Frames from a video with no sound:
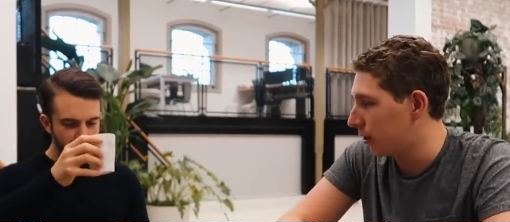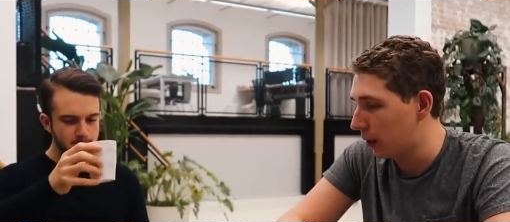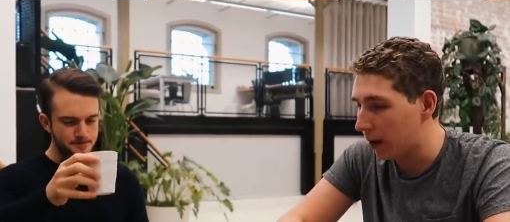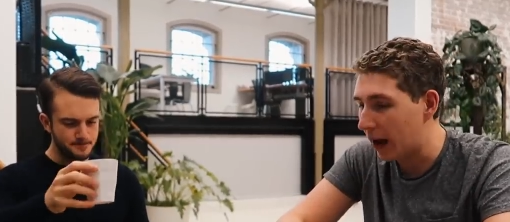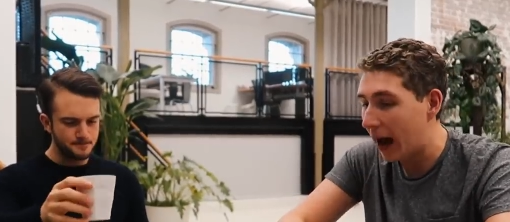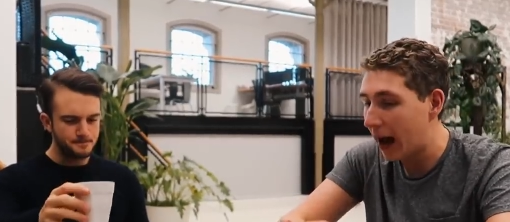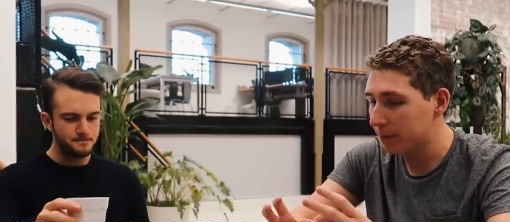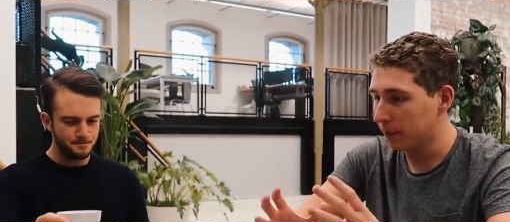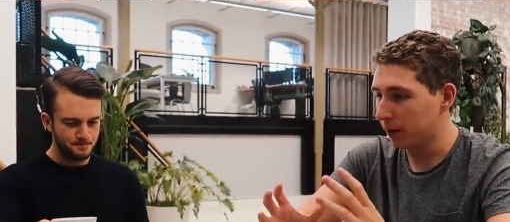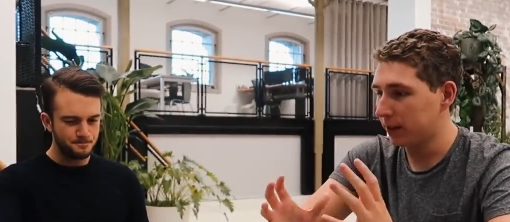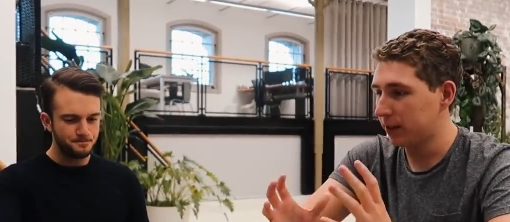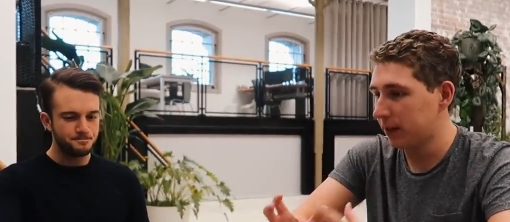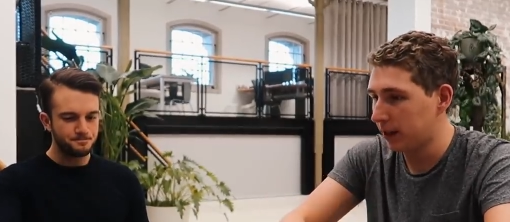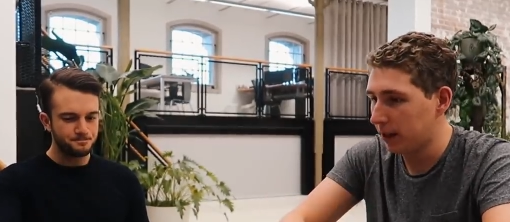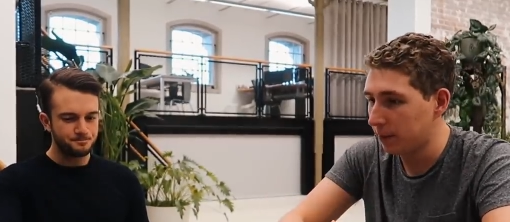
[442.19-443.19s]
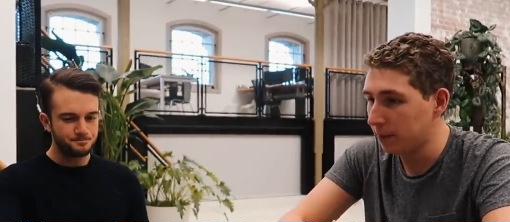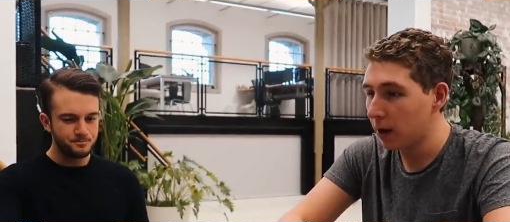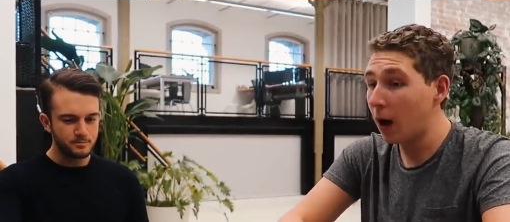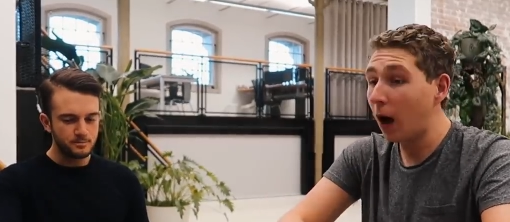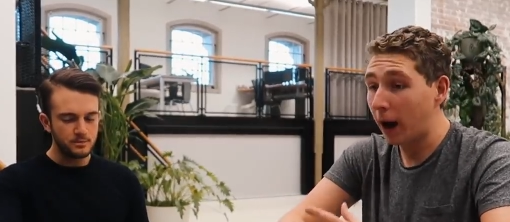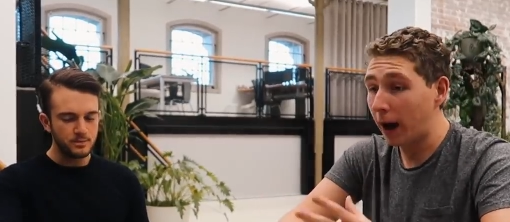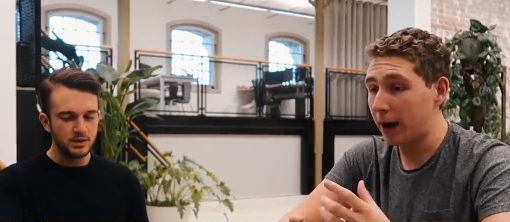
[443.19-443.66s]
Speaker 1: You know, I had my team,
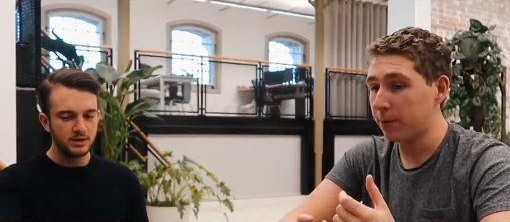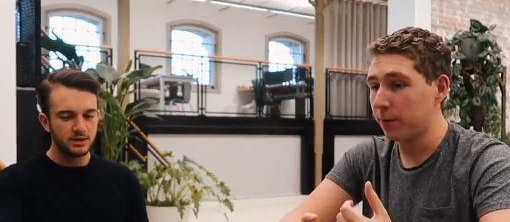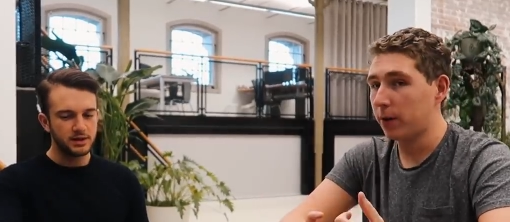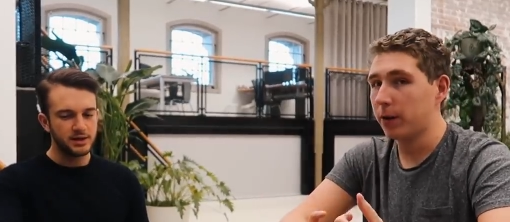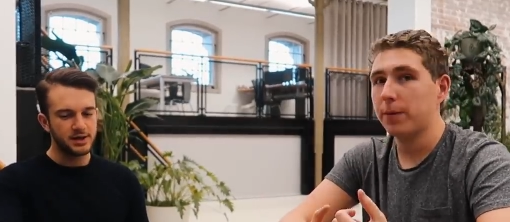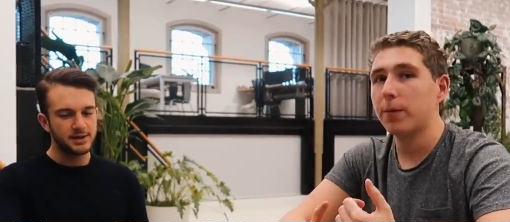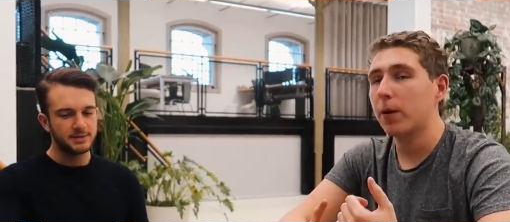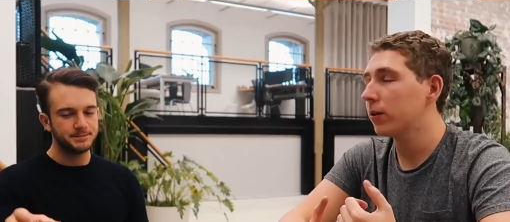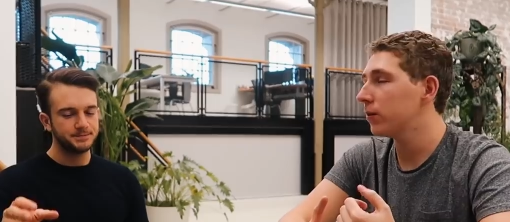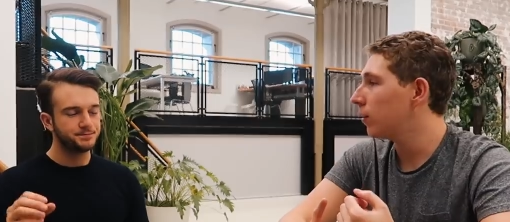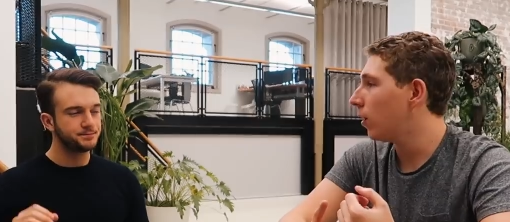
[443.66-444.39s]
I had my yeah.